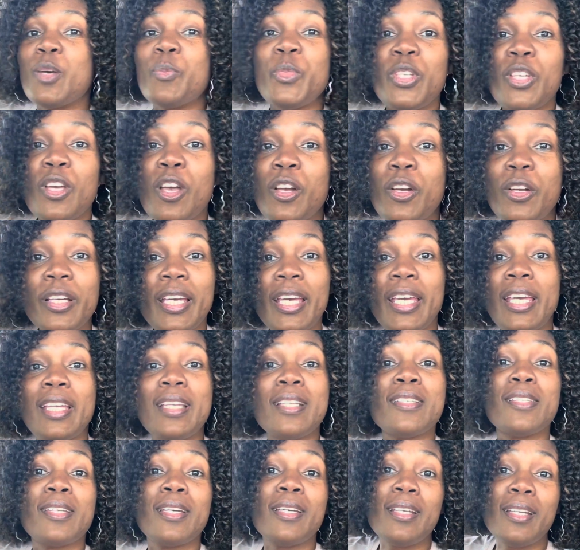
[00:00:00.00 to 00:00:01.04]
younger kid
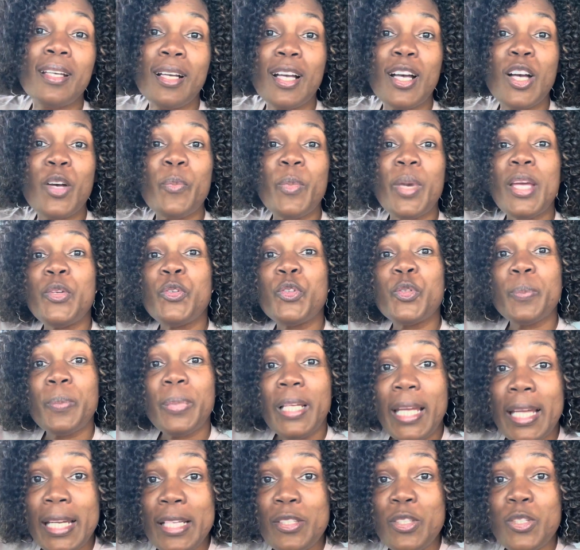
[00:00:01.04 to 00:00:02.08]
is going to come and
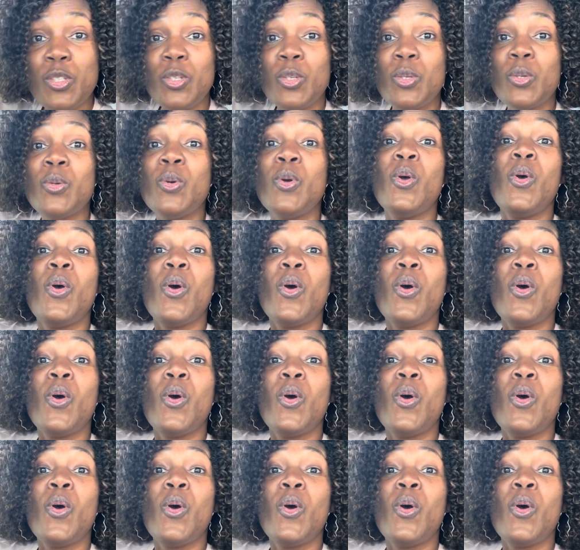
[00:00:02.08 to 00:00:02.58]
replace you,